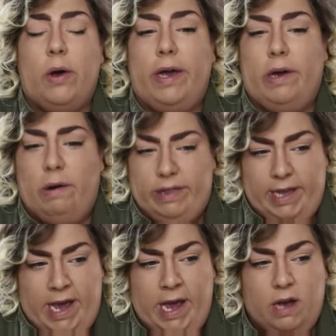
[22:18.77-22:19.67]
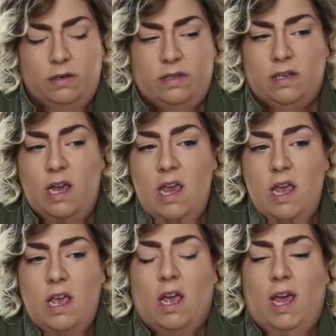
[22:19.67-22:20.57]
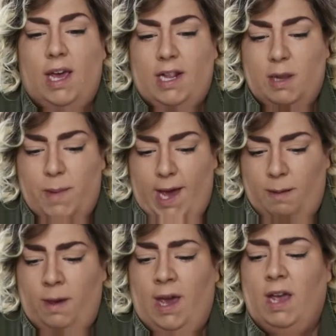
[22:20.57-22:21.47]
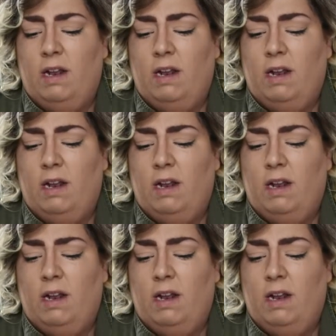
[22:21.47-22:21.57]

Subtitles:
I go in the house, and I get the baby,